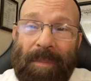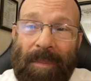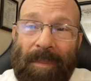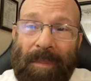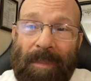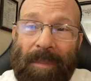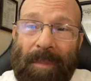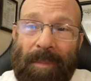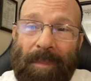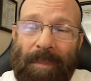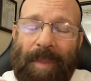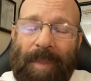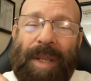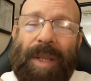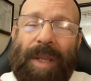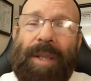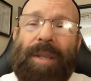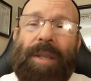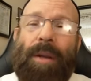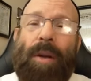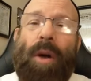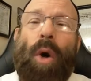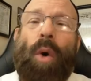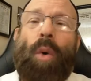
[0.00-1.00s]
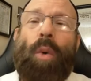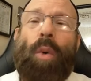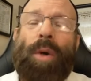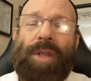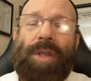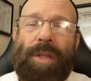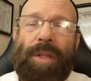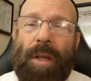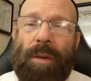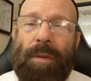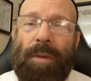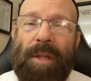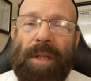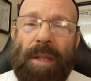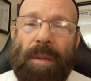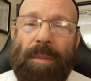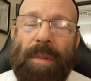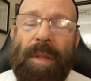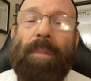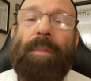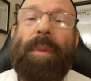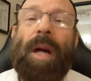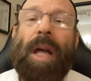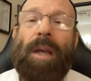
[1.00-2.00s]
But it's always going to be
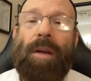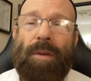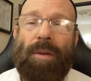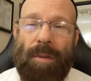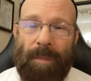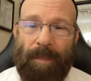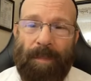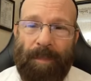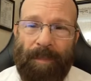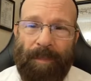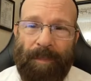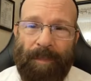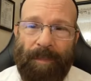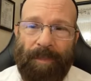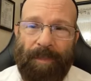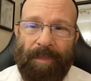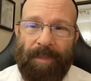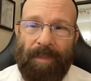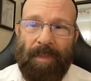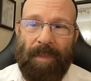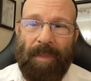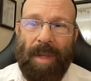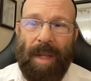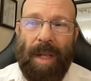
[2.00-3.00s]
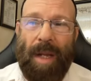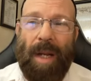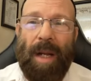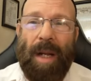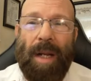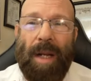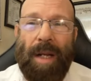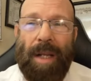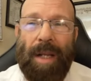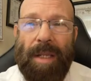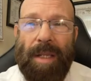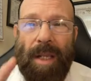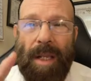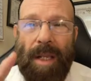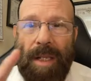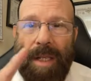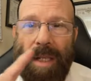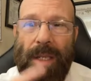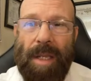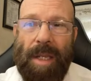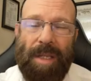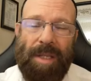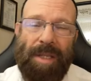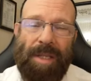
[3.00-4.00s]
my home. And I'm going to tell you
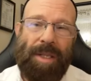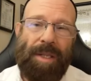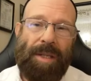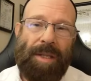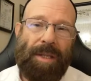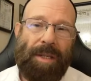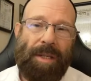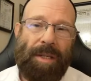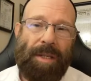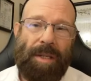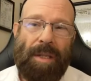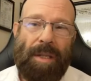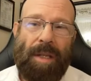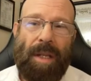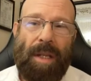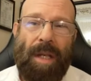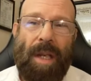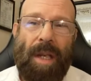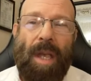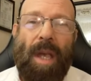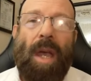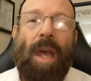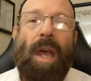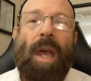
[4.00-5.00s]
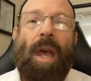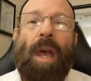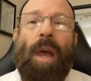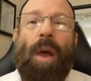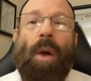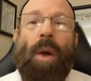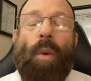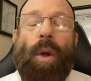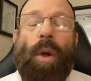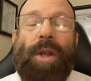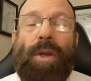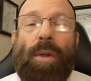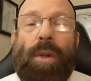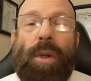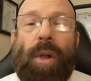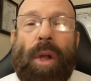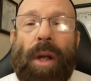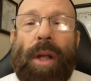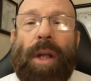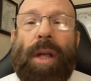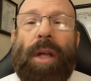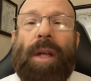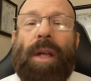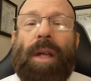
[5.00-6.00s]
this. When you
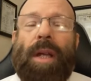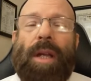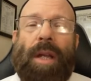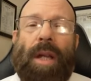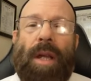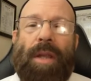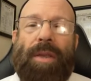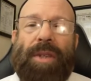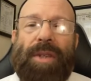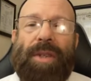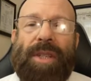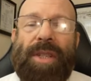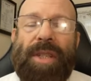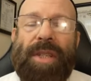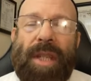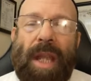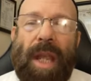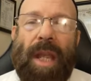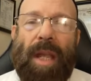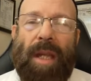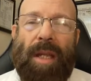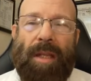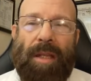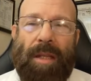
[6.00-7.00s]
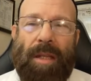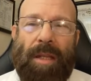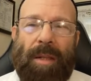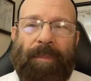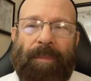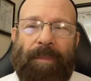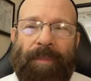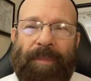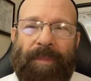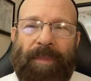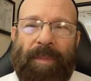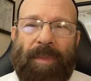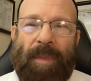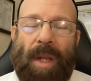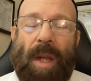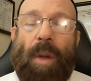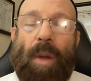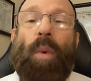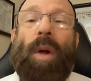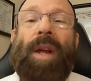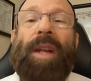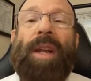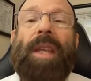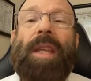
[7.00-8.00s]
look and understand at
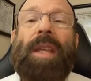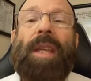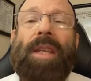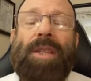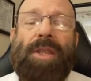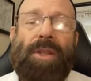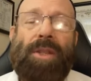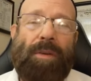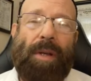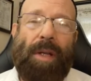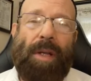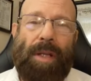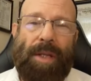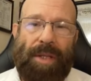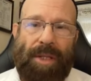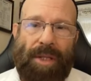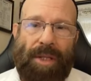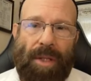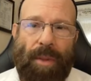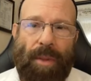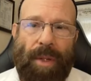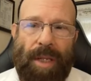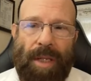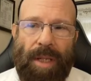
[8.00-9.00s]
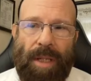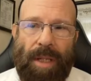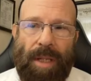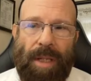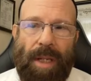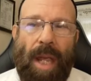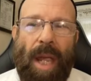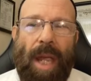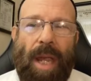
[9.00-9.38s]
what Israel is doing today,